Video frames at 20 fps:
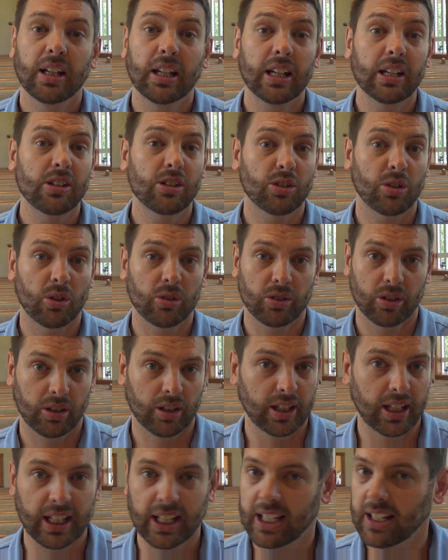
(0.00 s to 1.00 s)

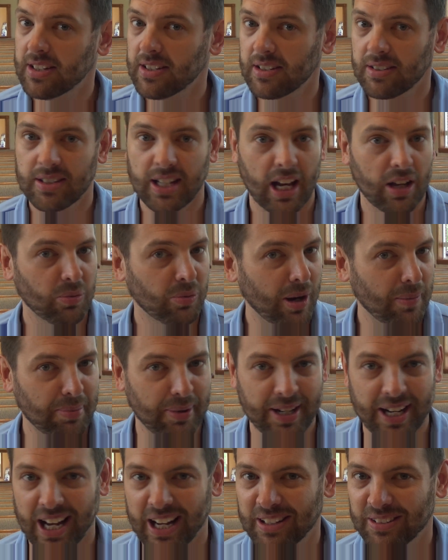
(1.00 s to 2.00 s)
eternally. He does not
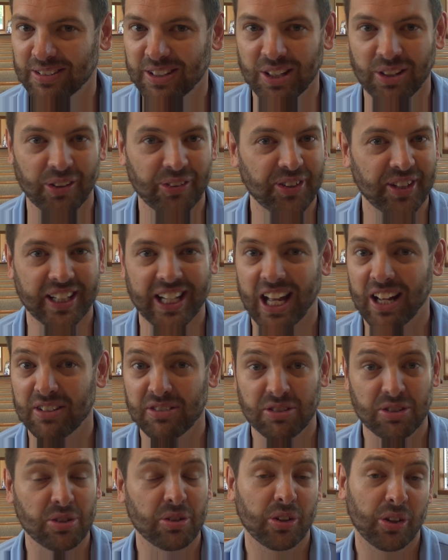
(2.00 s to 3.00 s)
weaponize guilt
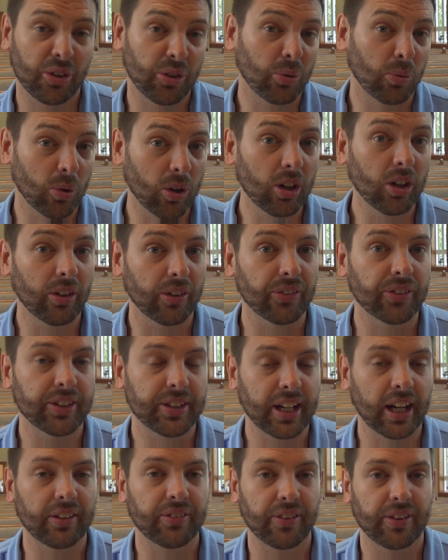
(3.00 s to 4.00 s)
against you. No, the
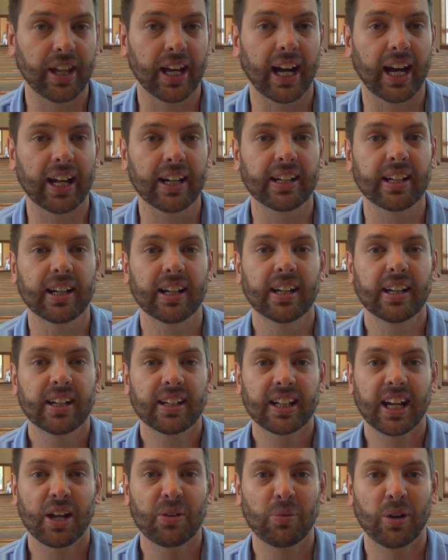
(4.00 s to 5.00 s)
world does that.
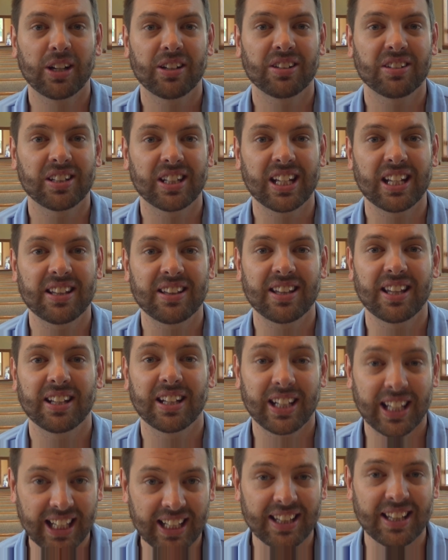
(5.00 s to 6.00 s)
God wants to
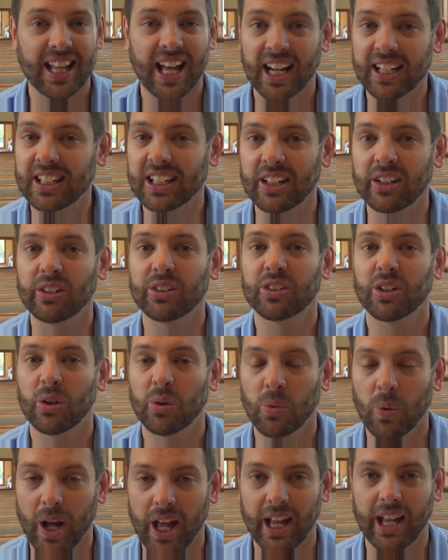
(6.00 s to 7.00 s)
get that guilt
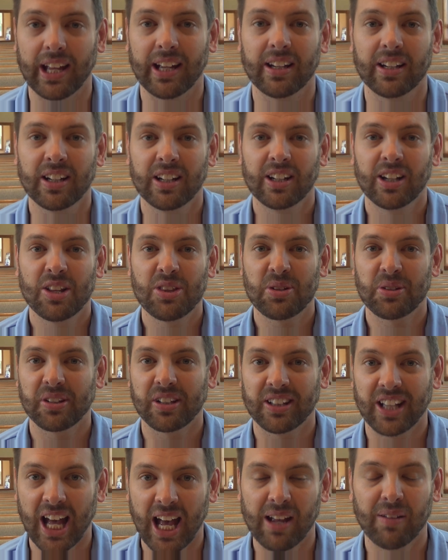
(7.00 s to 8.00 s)
away through
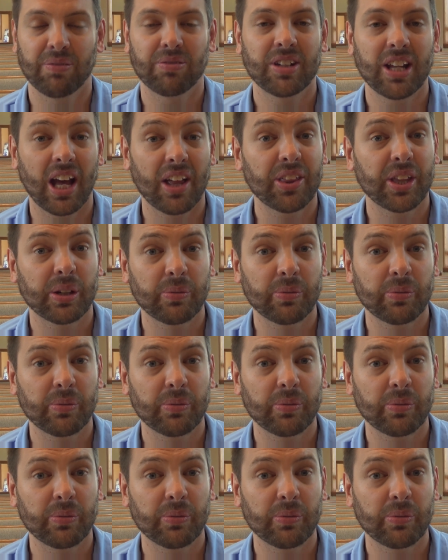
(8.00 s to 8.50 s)
the life, death,